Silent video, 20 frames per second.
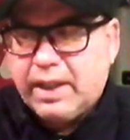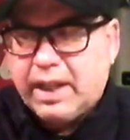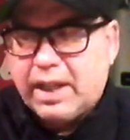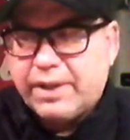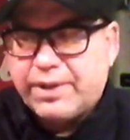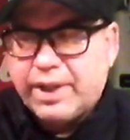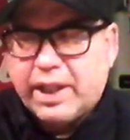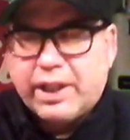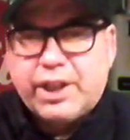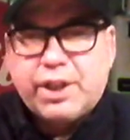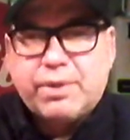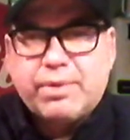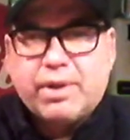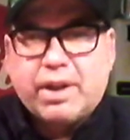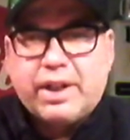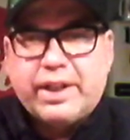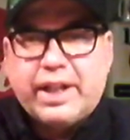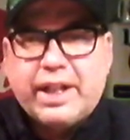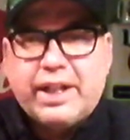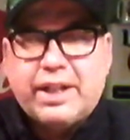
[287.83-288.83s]
I think you
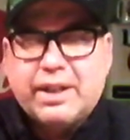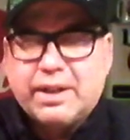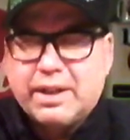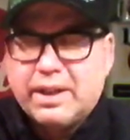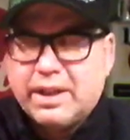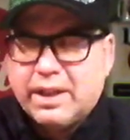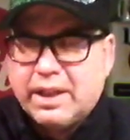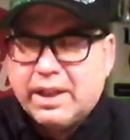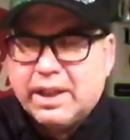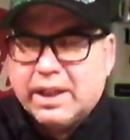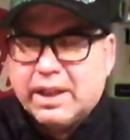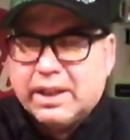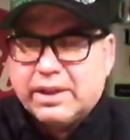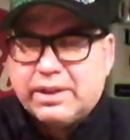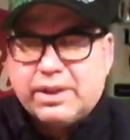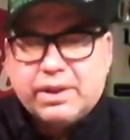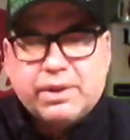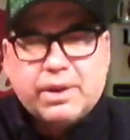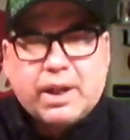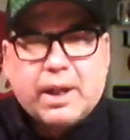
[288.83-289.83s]
really need
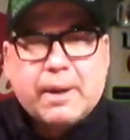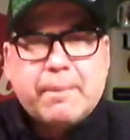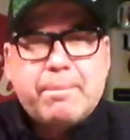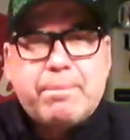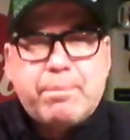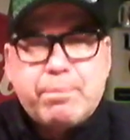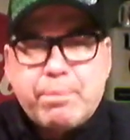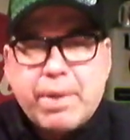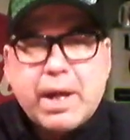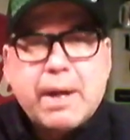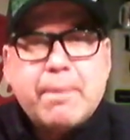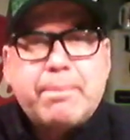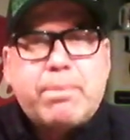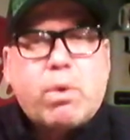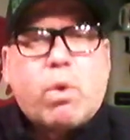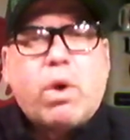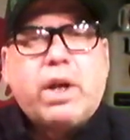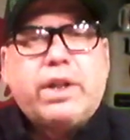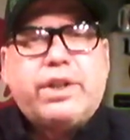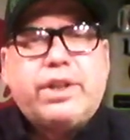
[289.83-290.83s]
to
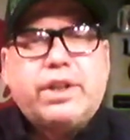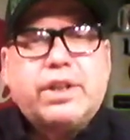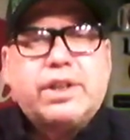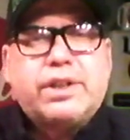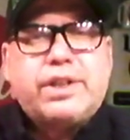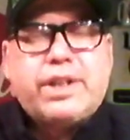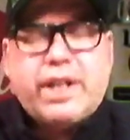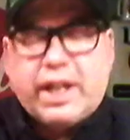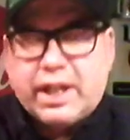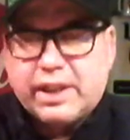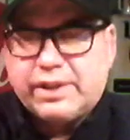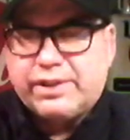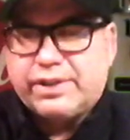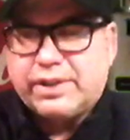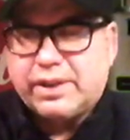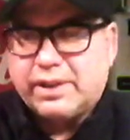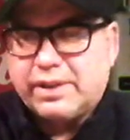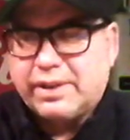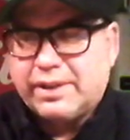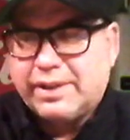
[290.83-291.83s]
pinpoint to your kids
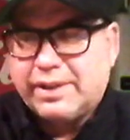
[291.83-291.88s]
that